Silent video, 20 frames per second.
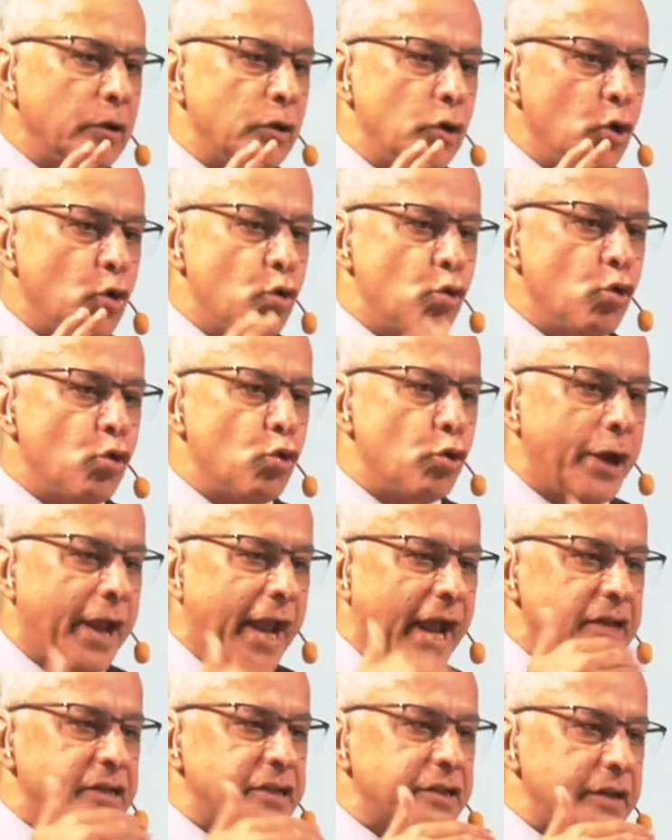who
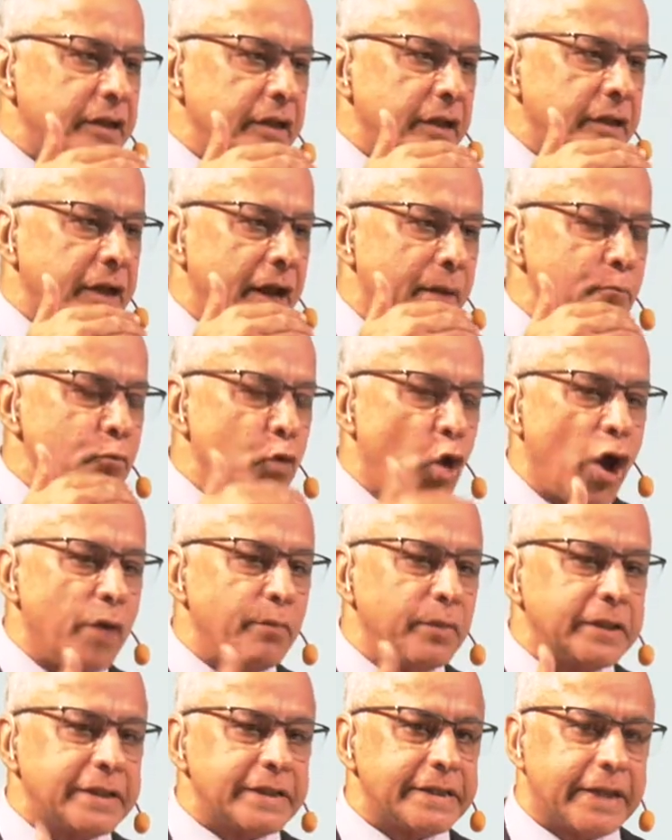get an
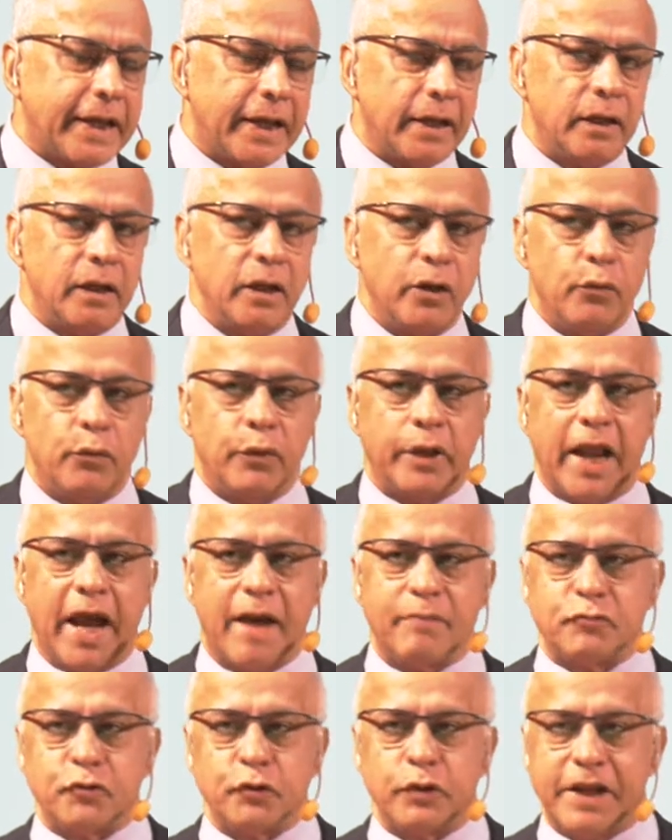employable skill will
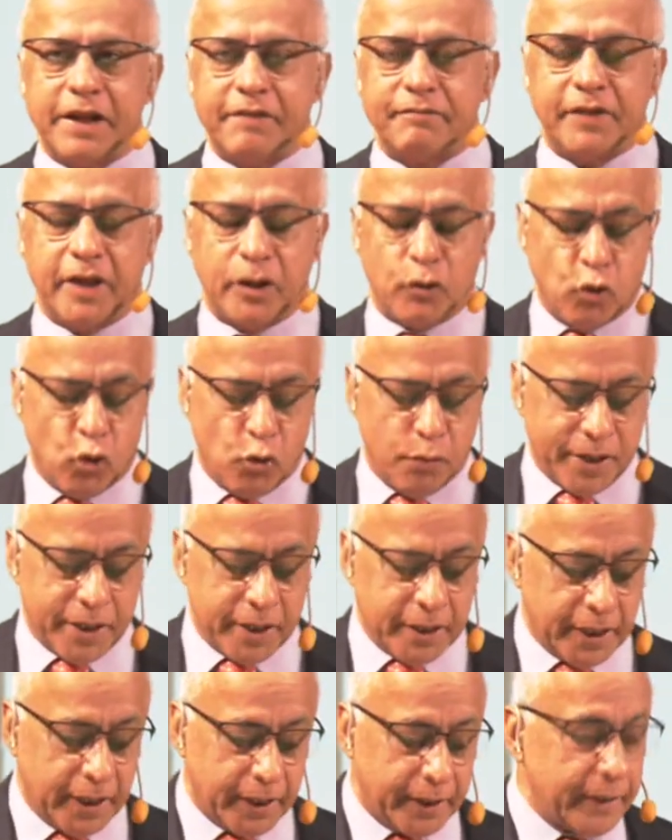have to leave their home and
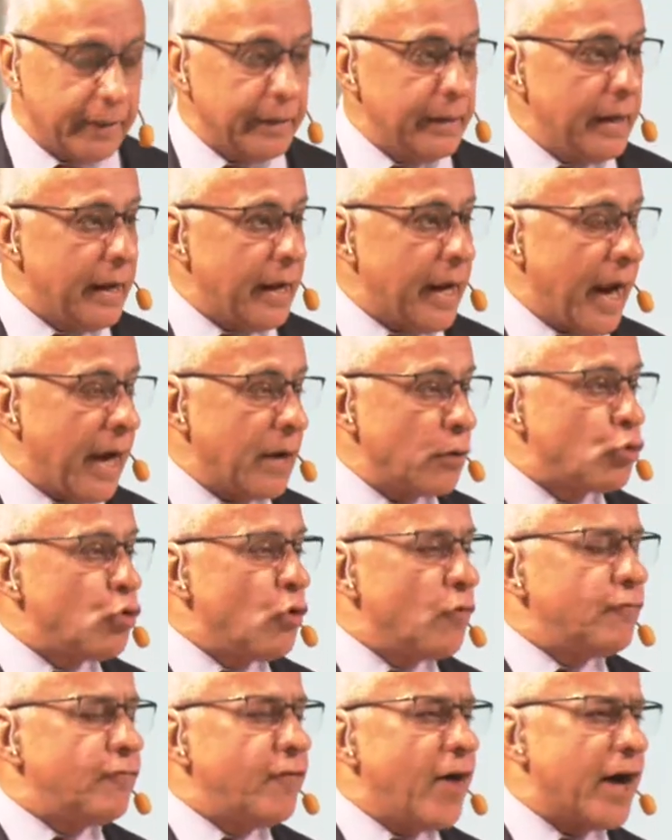hearth and go
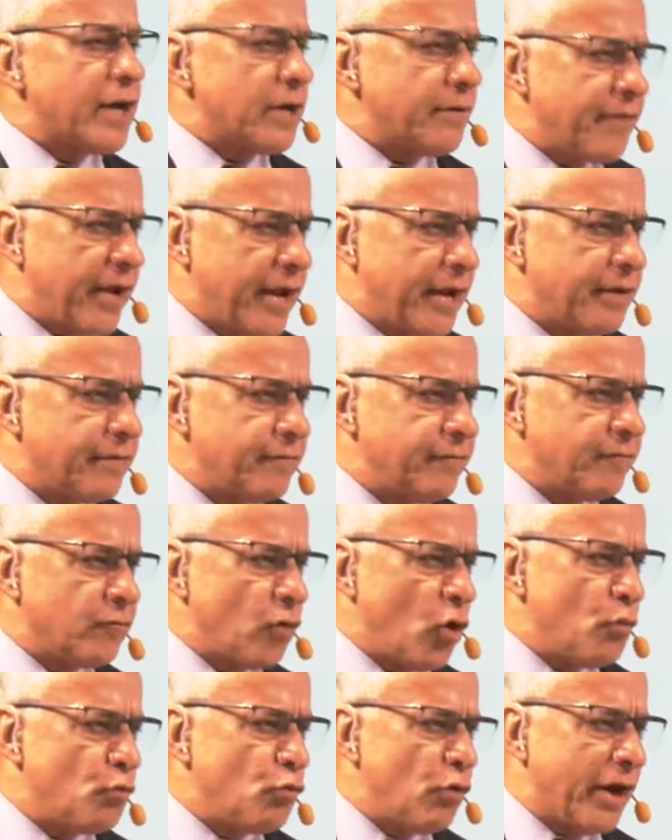far away
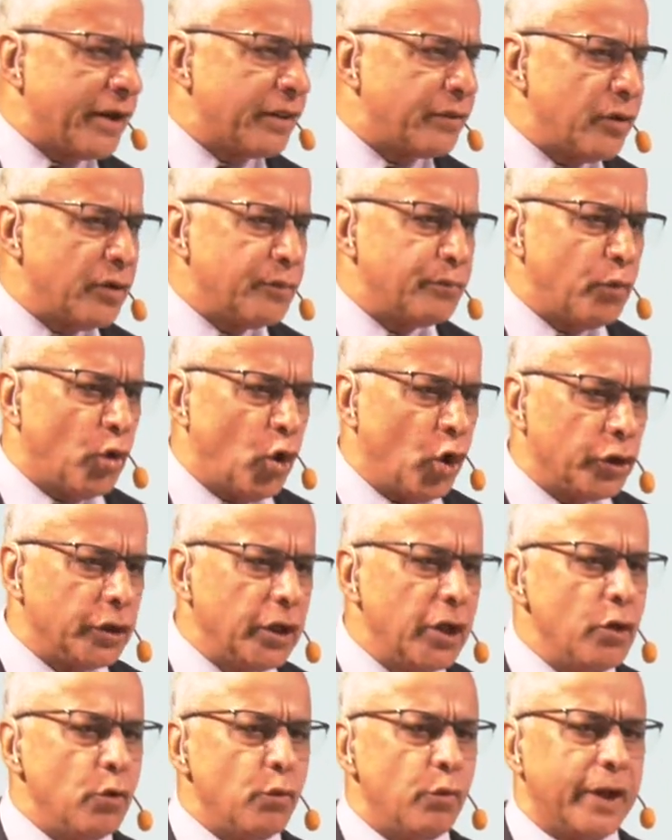from where they were born,
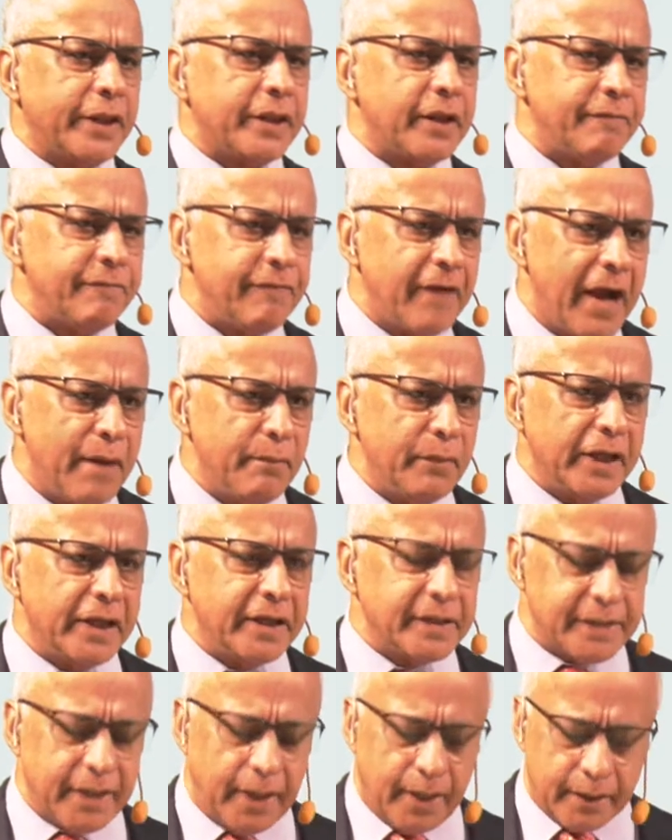where their
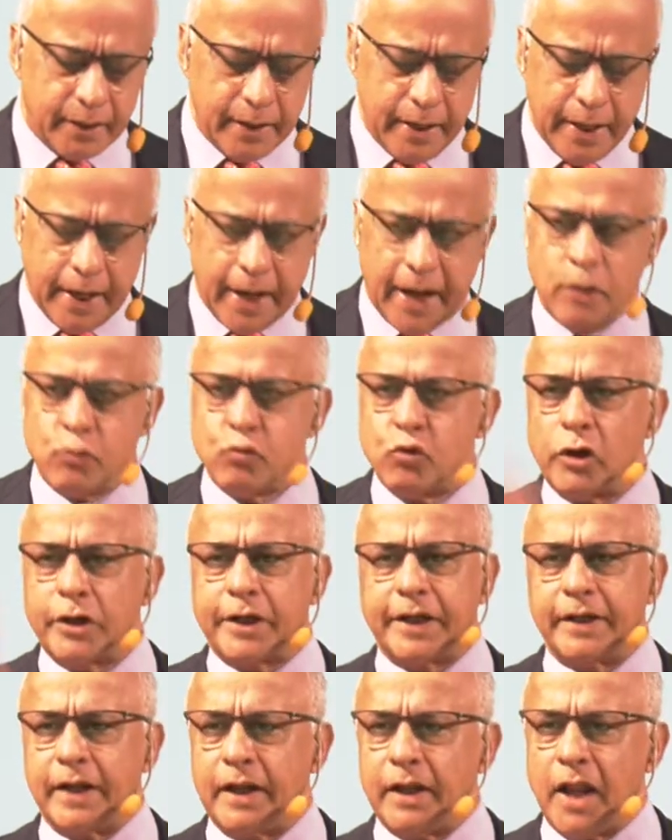families are, and work
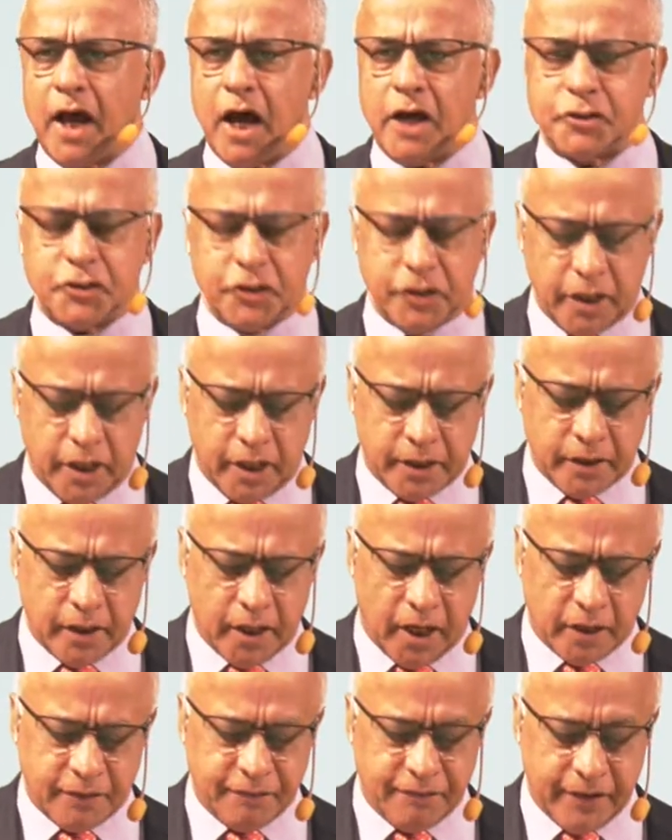in a large,
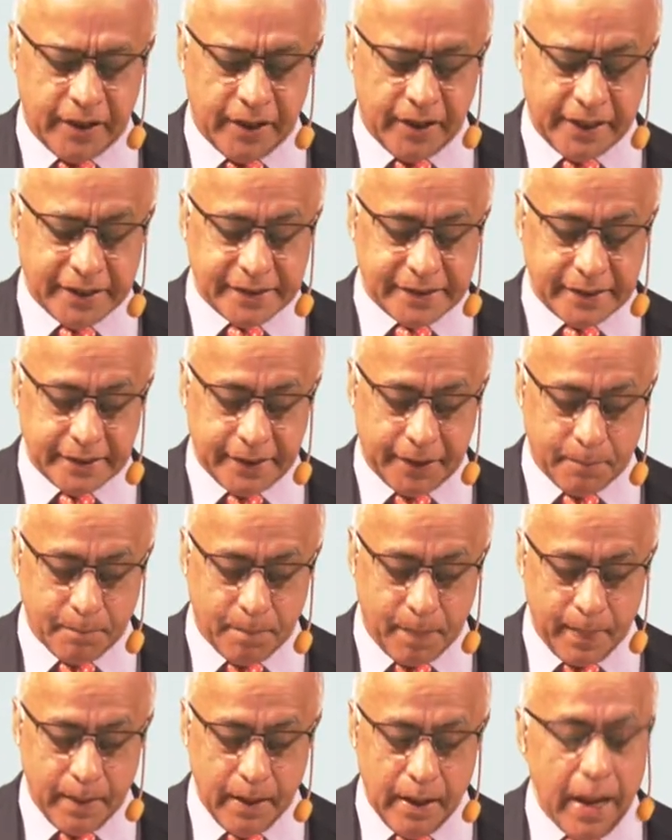unfriendly city.
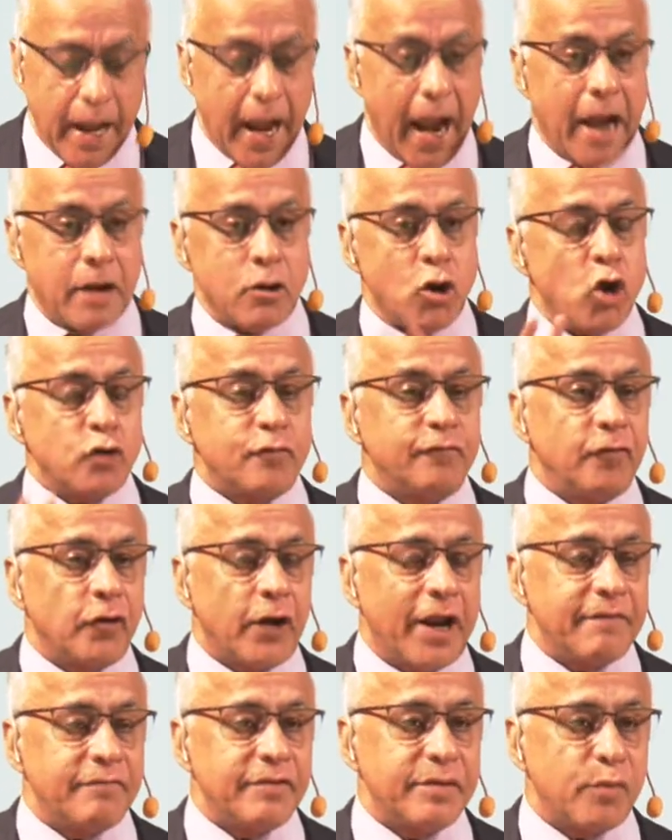And not for
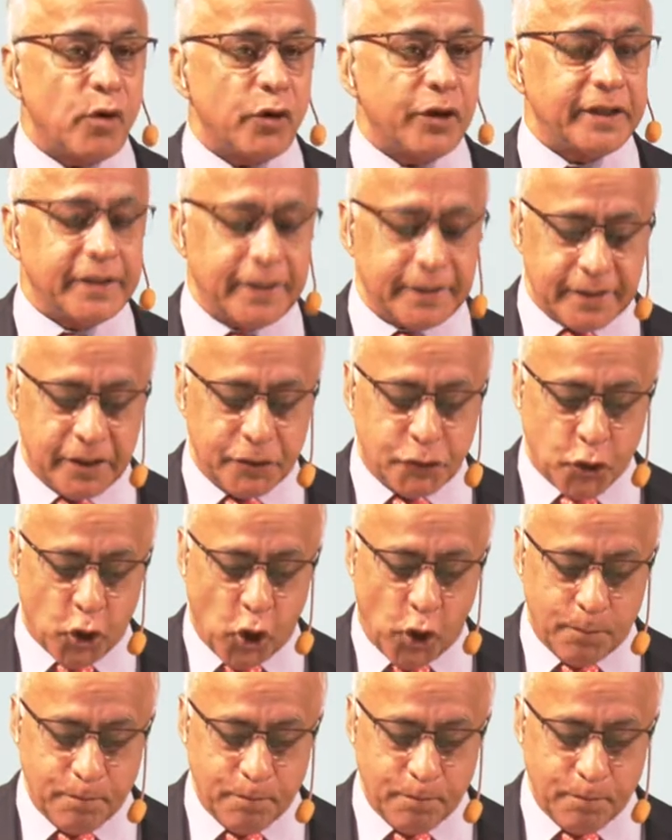everybody there's a job.